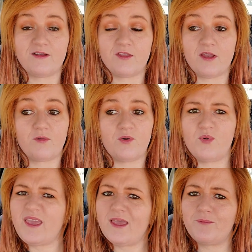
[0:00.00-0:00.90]
And they're like, well,
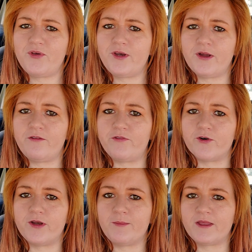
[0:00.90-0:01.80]
we can't put it on
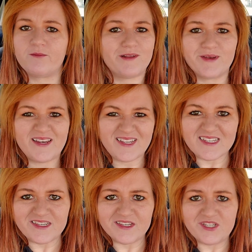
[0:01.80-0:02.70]
for you. And I'm like, well, I'm not
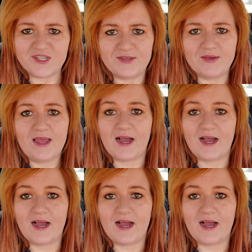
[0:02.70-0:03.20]
asking you to.